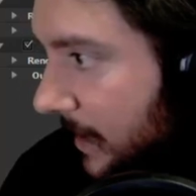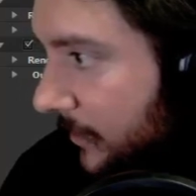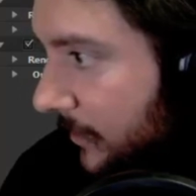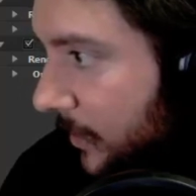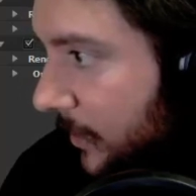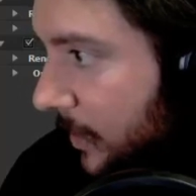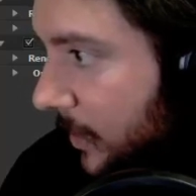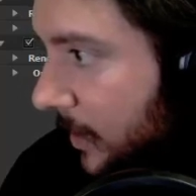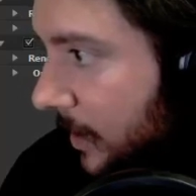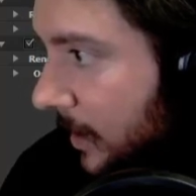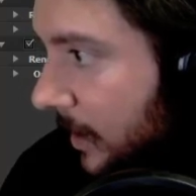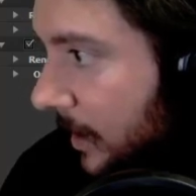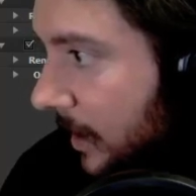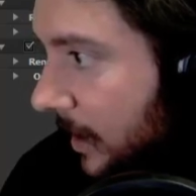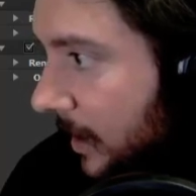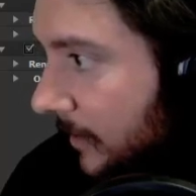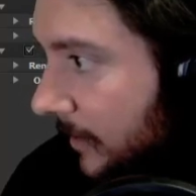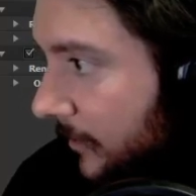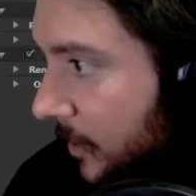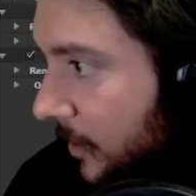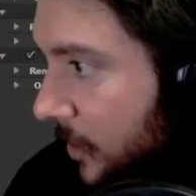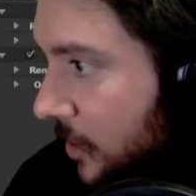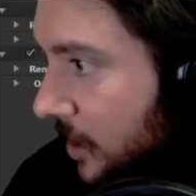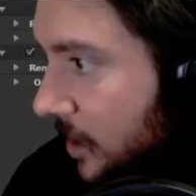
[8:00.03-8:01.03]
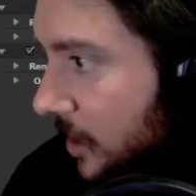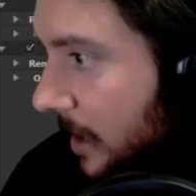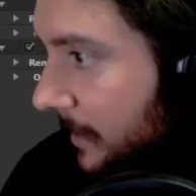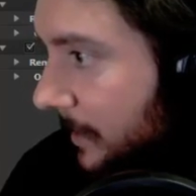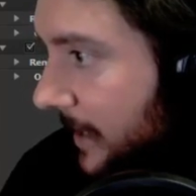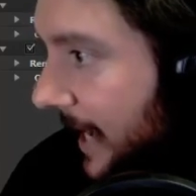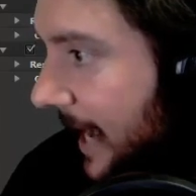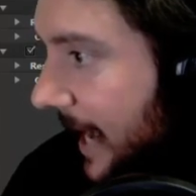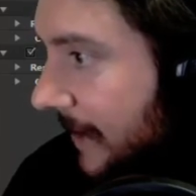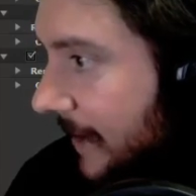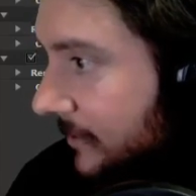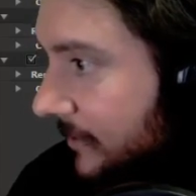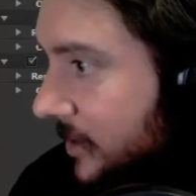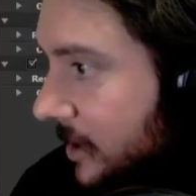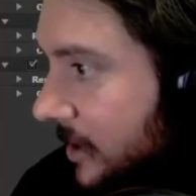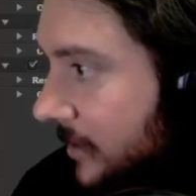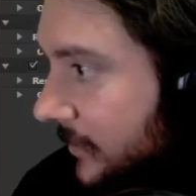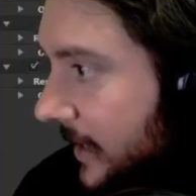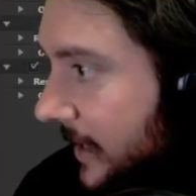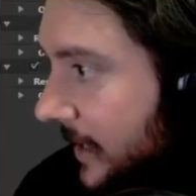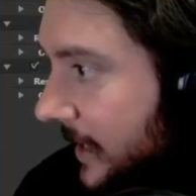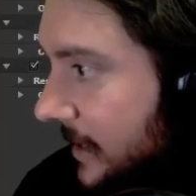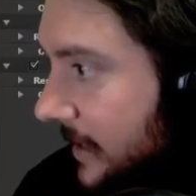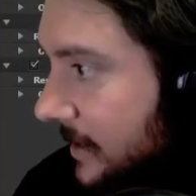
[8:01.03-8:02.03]
for Photoshop and After
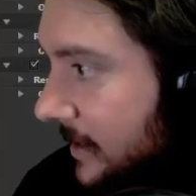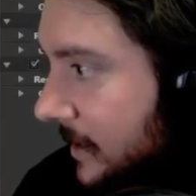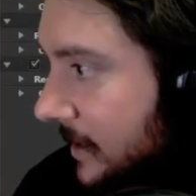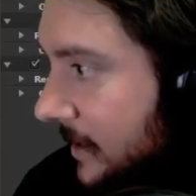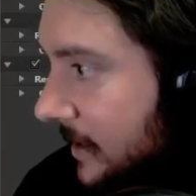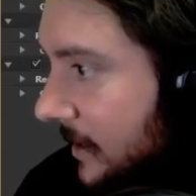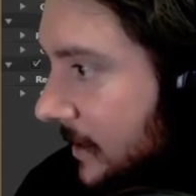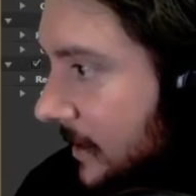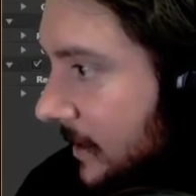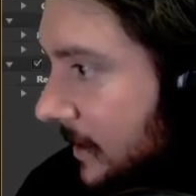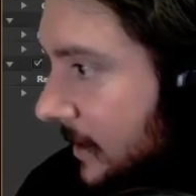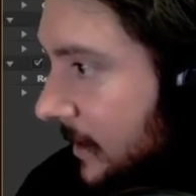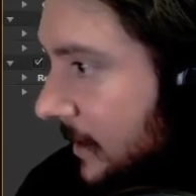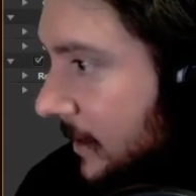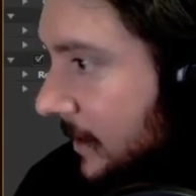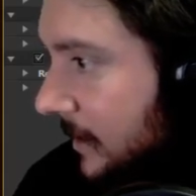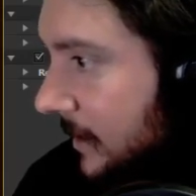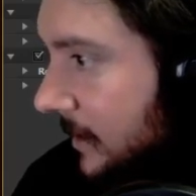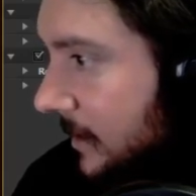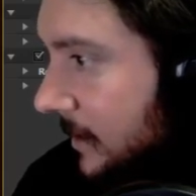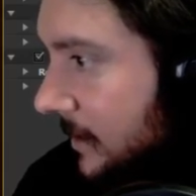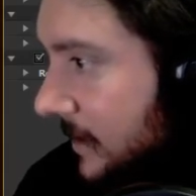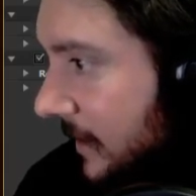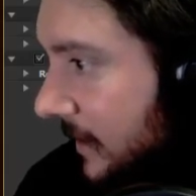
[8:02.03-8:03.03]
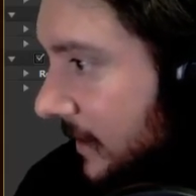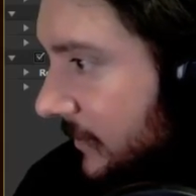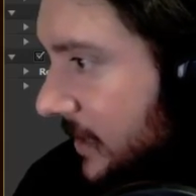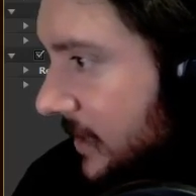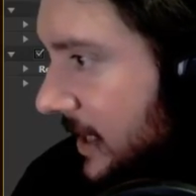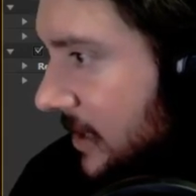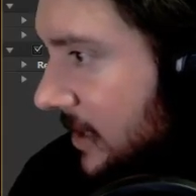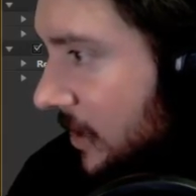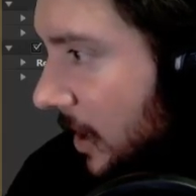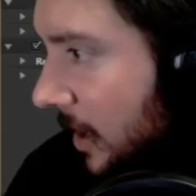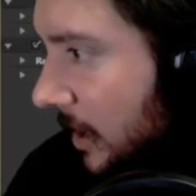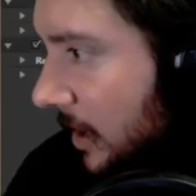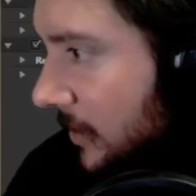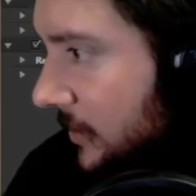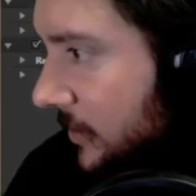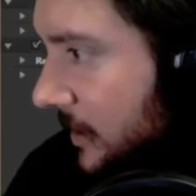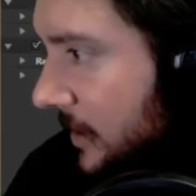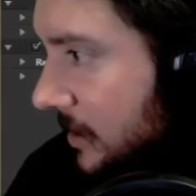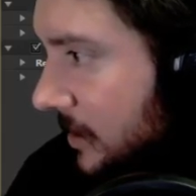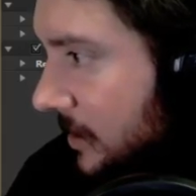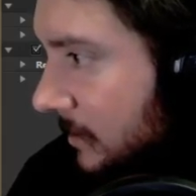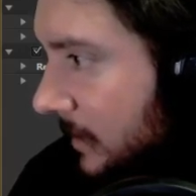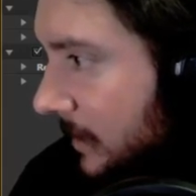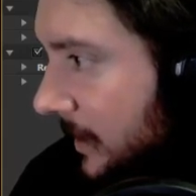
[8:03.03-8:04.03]
Effects. $70
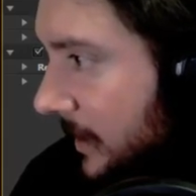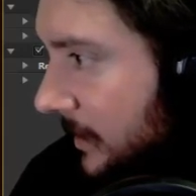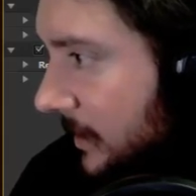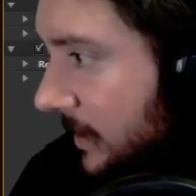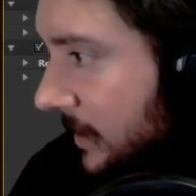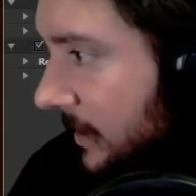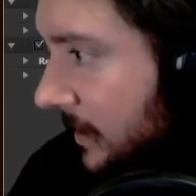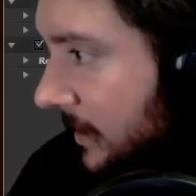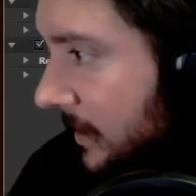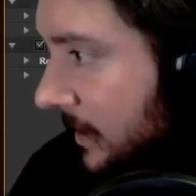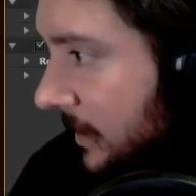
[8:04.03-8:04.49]
each month?